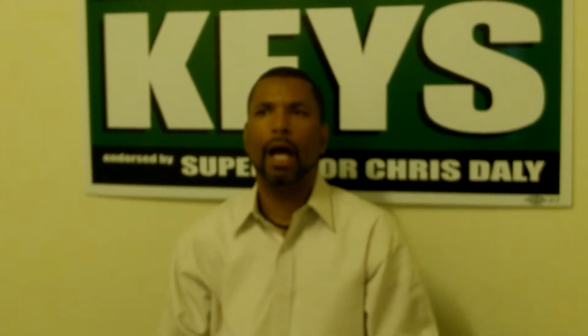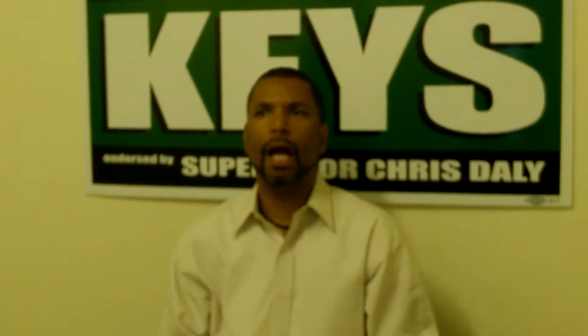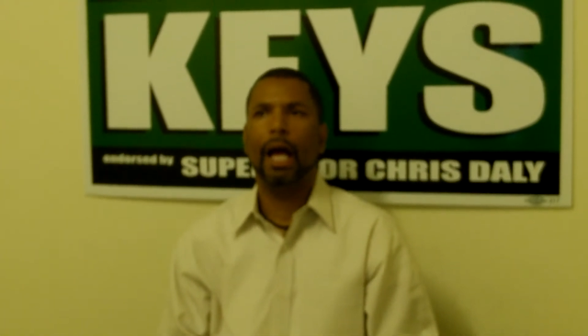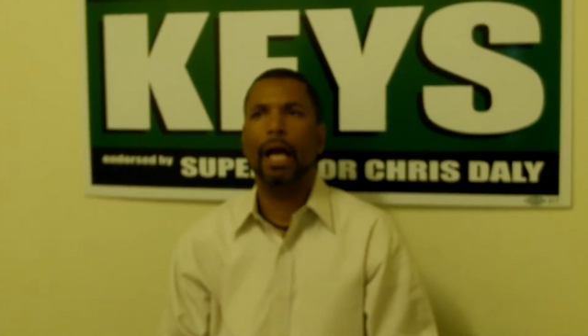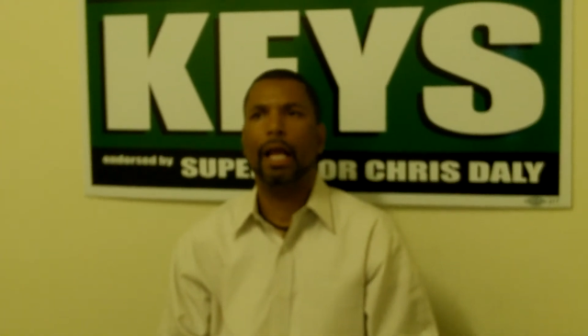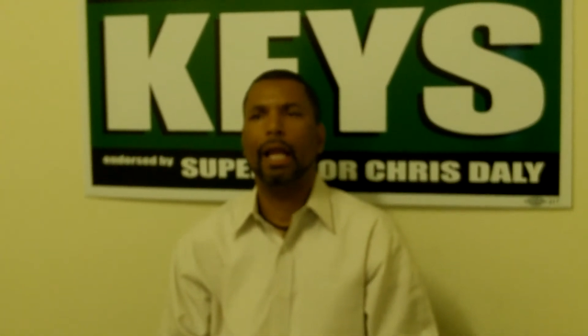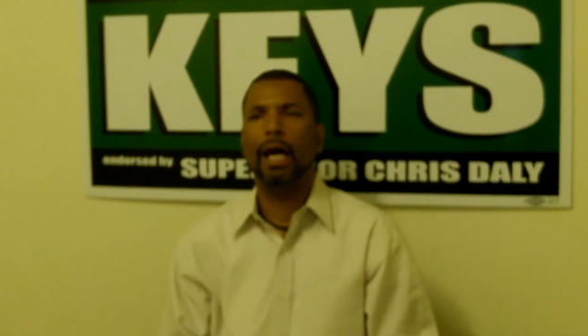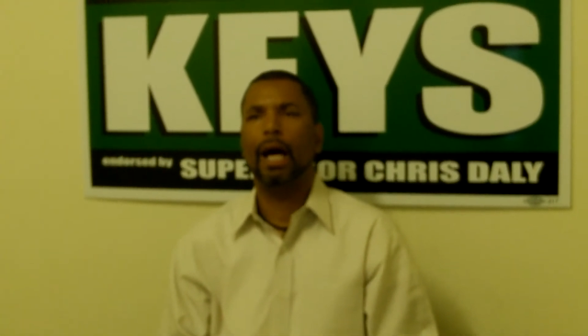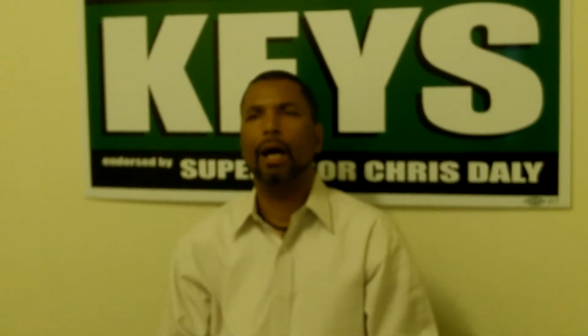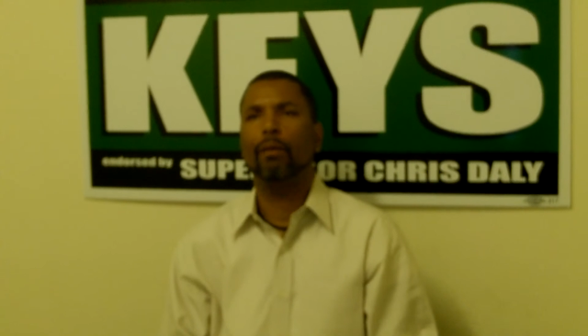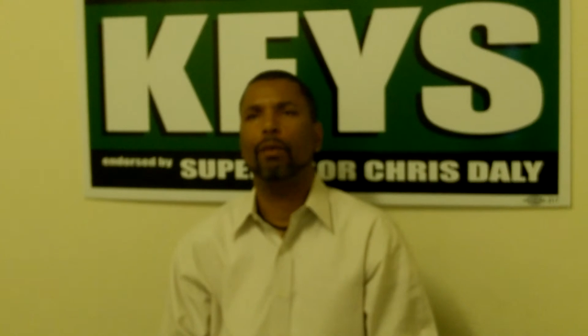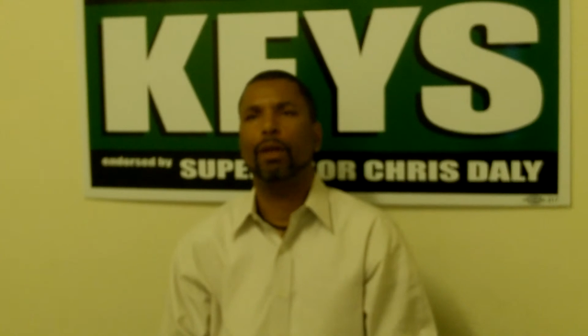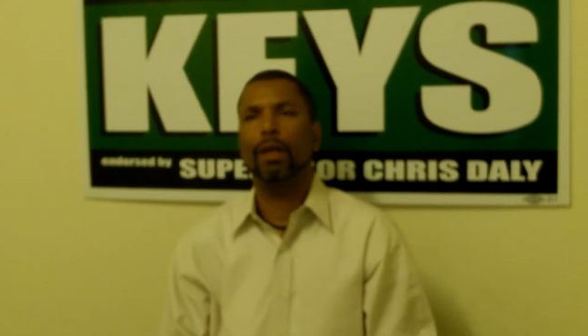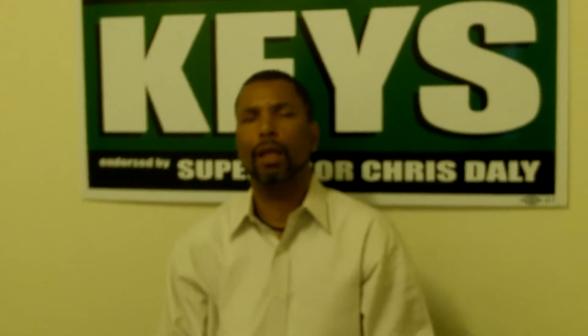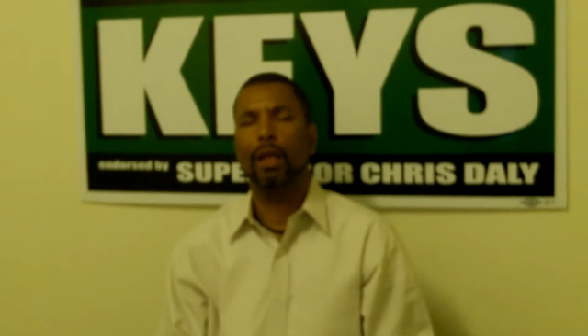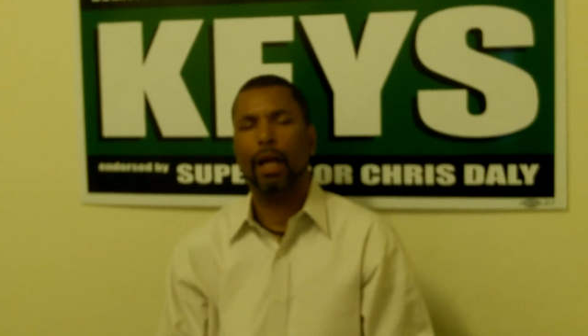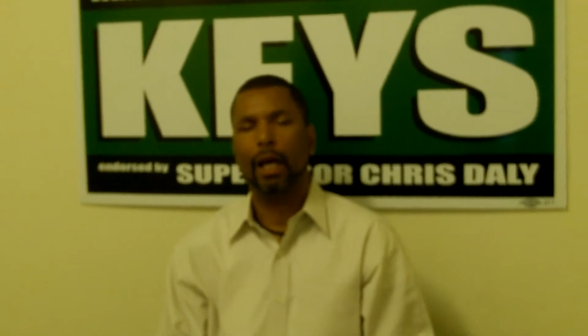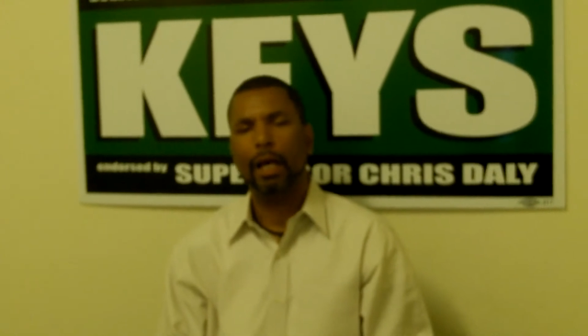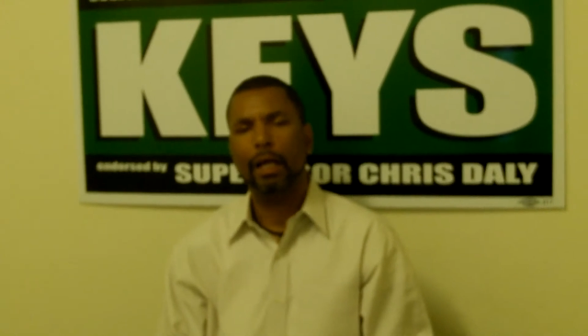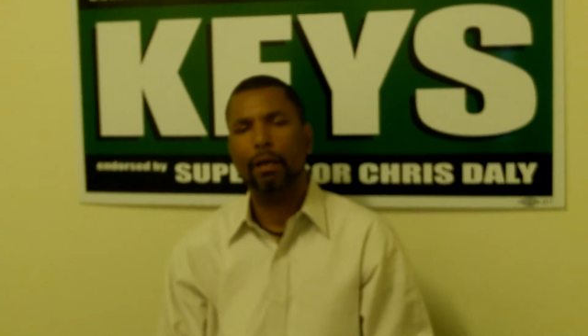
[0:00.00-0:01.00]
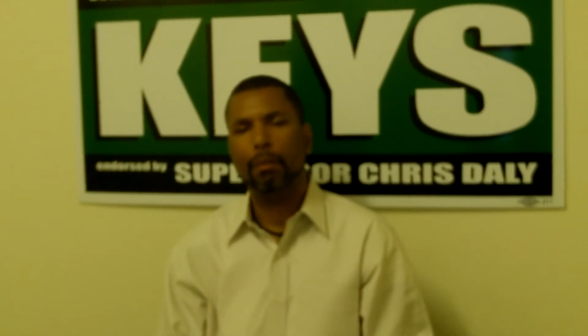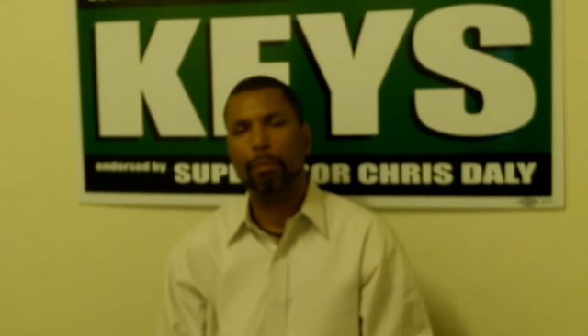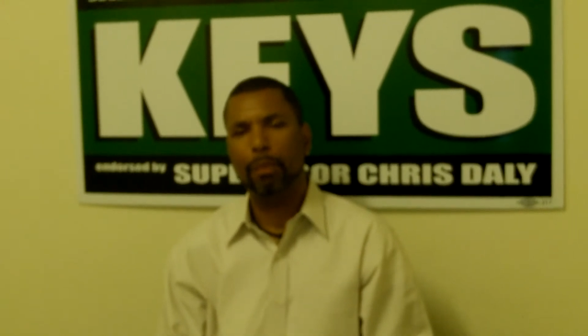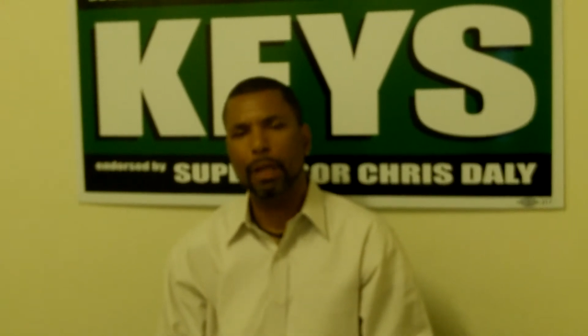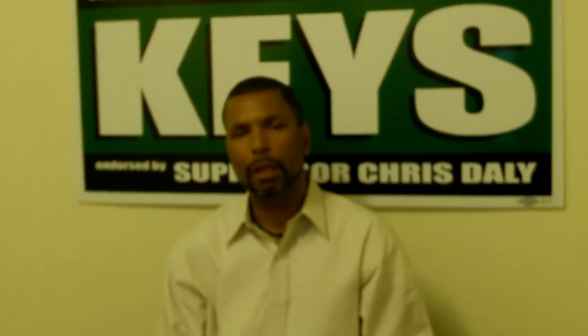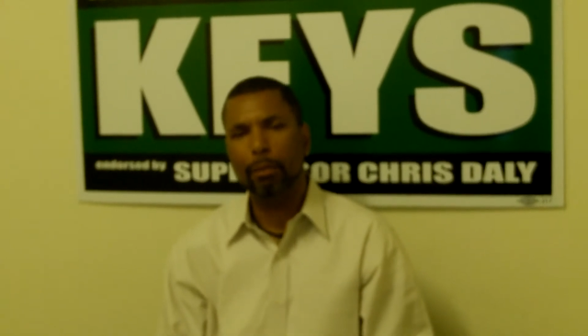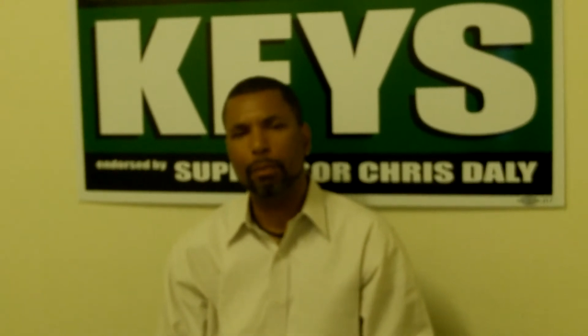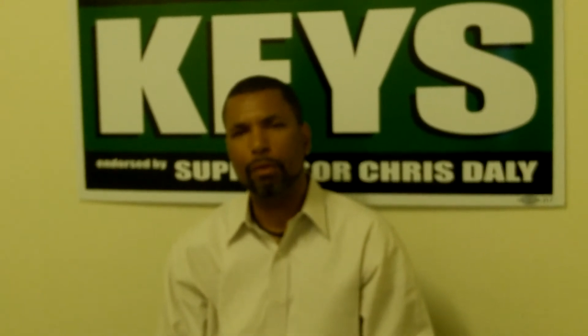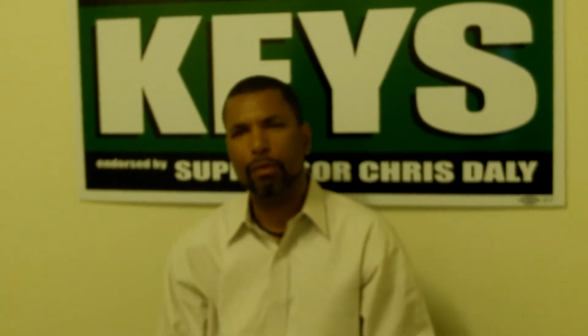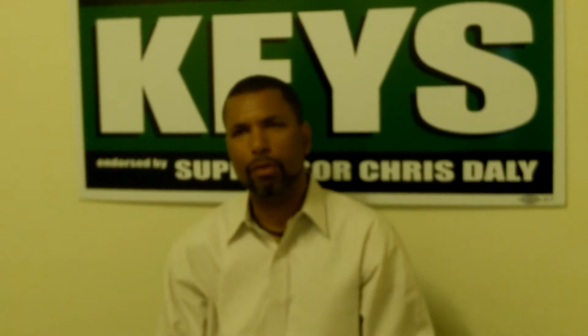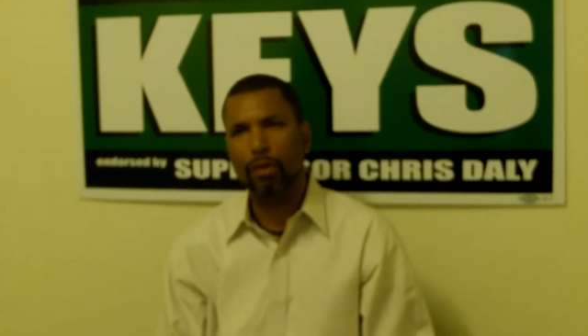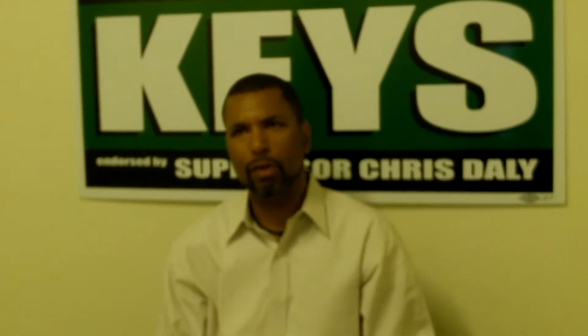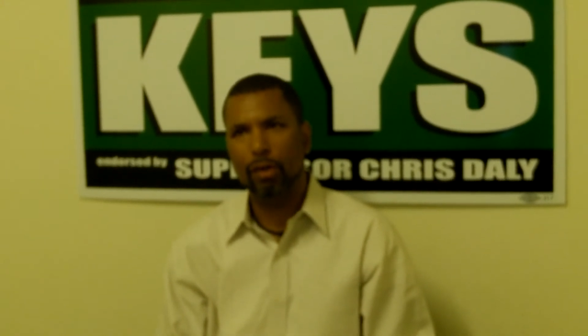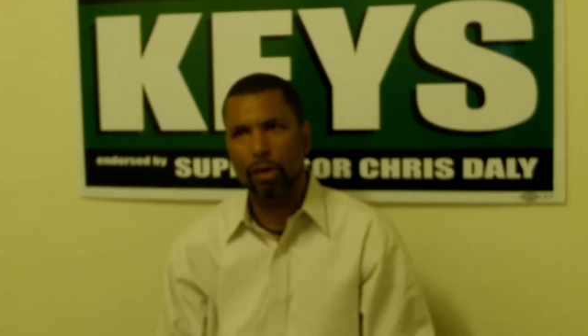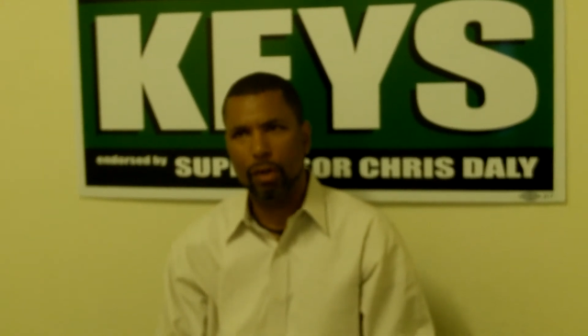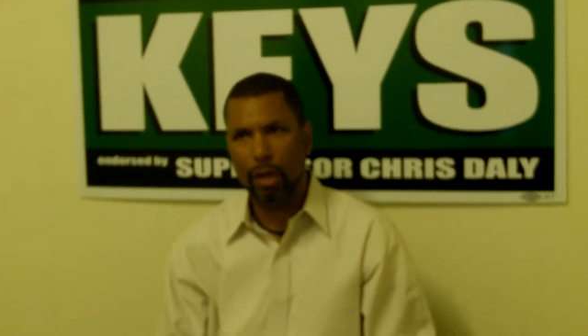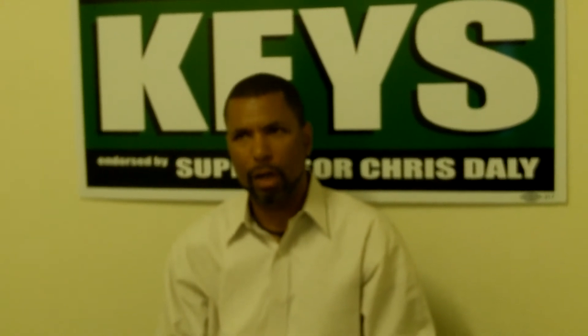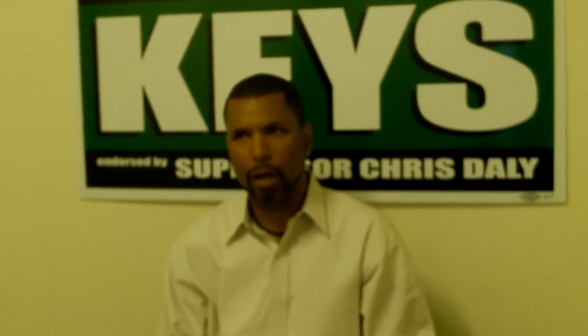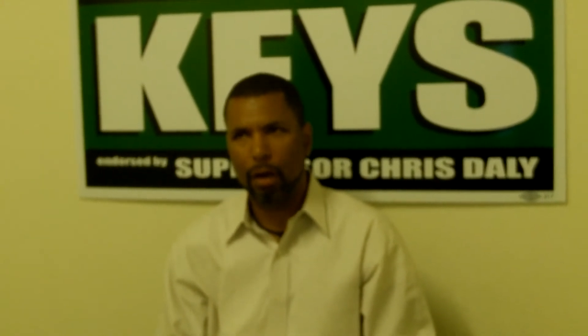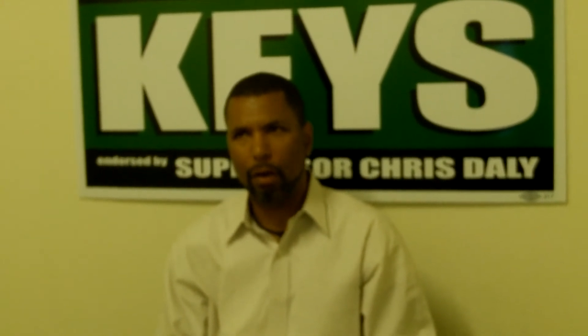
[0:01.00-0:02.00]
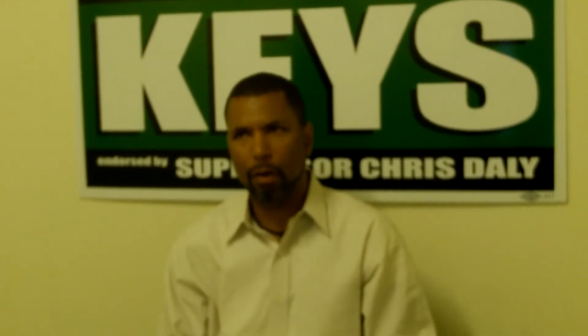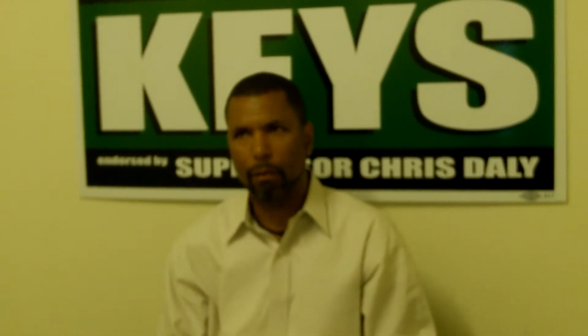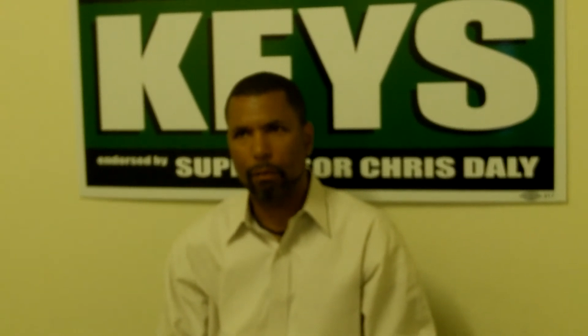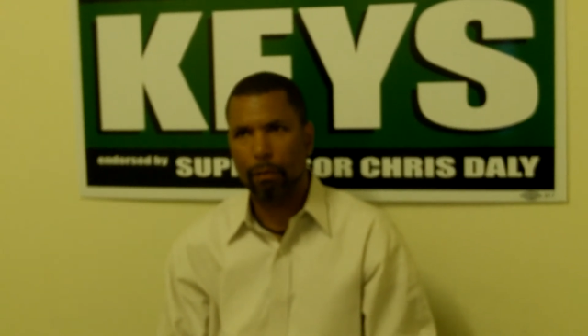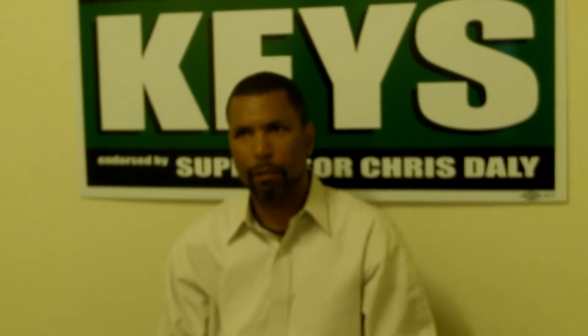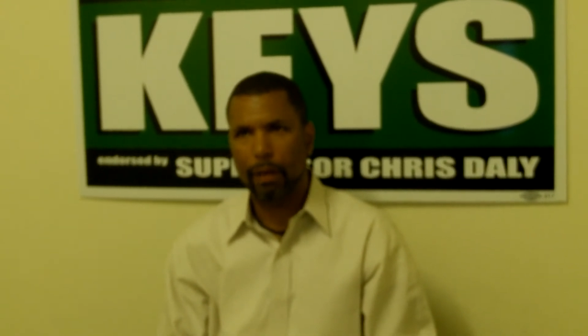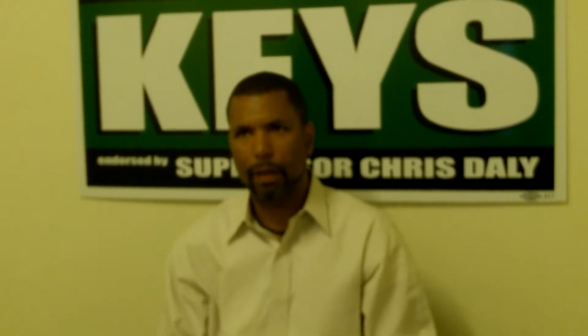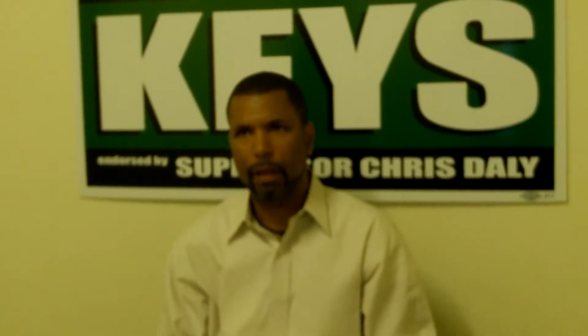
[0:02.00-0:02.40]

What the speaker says: And I would like people to know